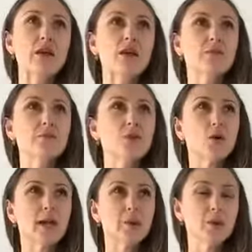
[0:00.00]
For
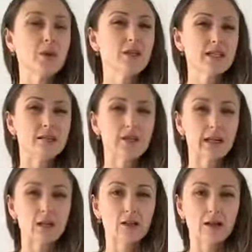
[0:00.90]
people who suffer
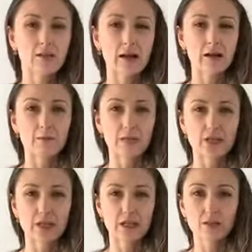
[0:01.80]
a lot of
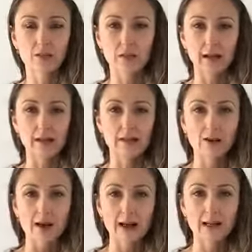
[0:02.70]
stress or
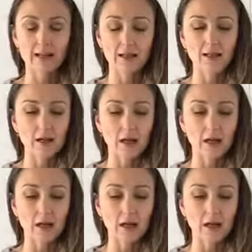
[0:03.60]
anxiety,